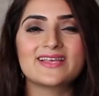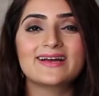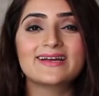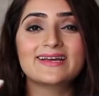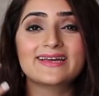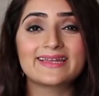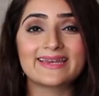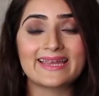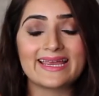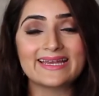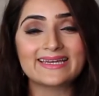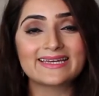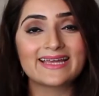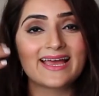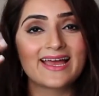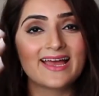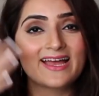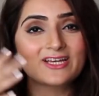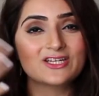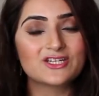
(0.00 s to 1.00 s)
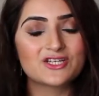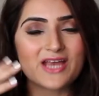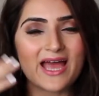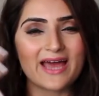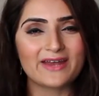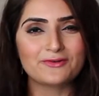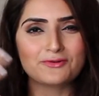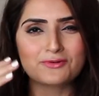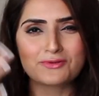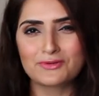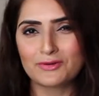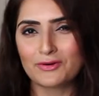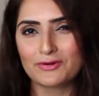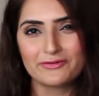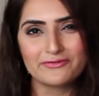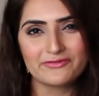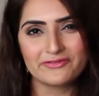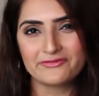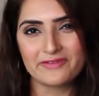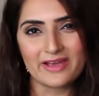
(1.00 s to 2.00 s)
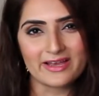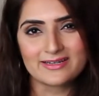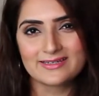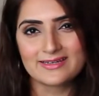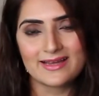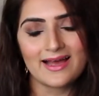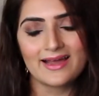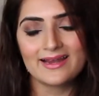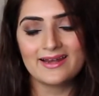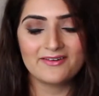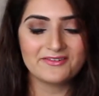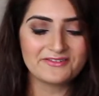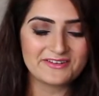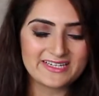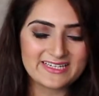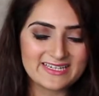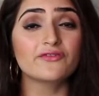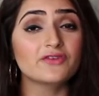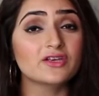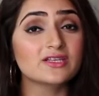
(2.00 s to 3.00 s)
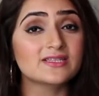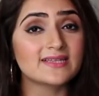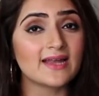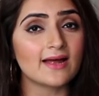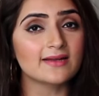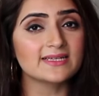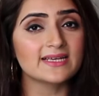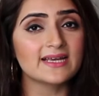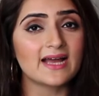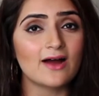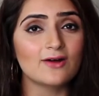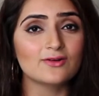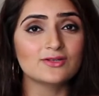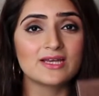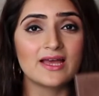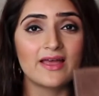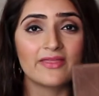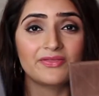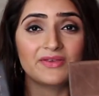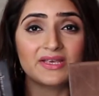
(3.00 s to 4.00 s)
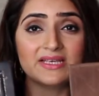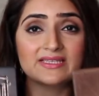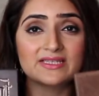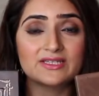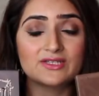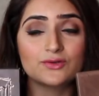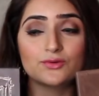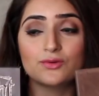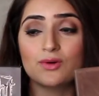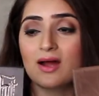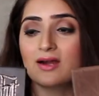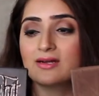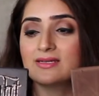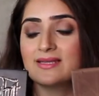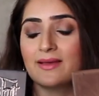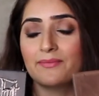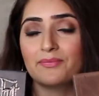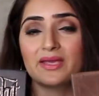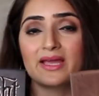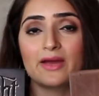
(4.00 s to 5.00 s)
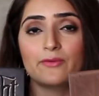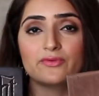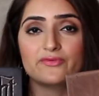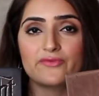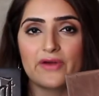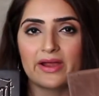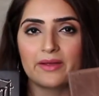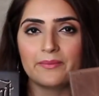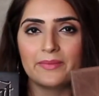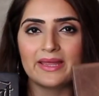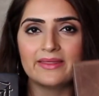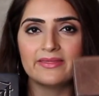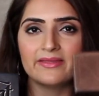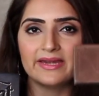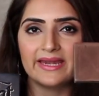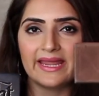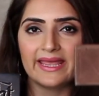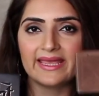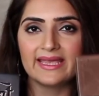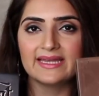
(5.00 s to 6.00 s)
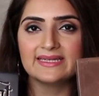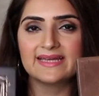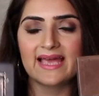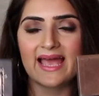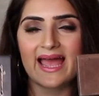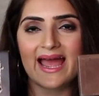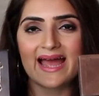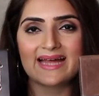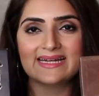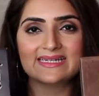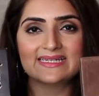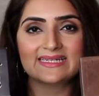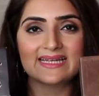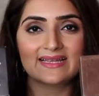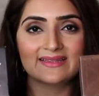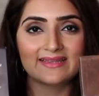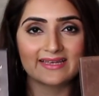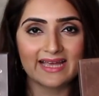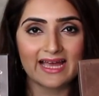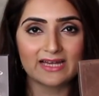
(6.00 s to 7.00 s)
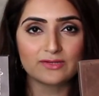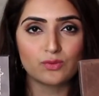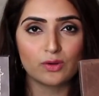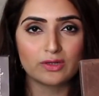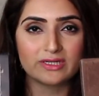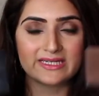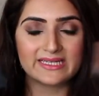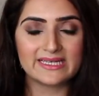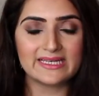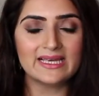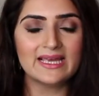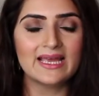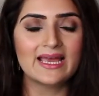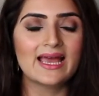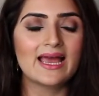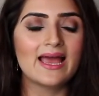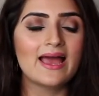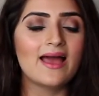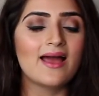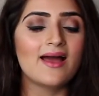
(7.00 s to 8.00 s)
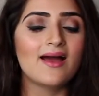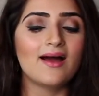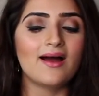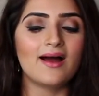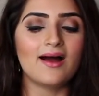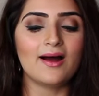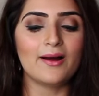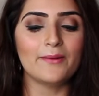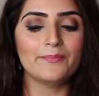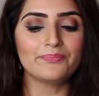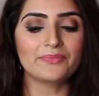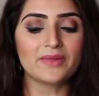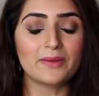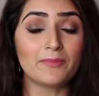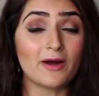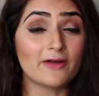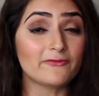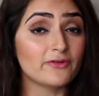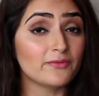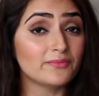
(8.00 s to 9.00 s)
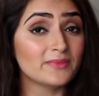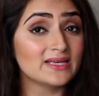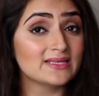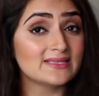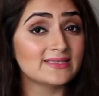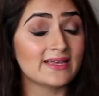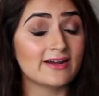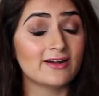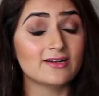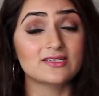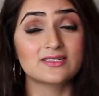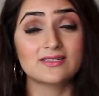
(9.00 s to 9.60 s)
a great shadow sort of effect. I love it. So if you're starting out, these two are something I would recommend, the Naked and the Kat Von D. Apart from this, there are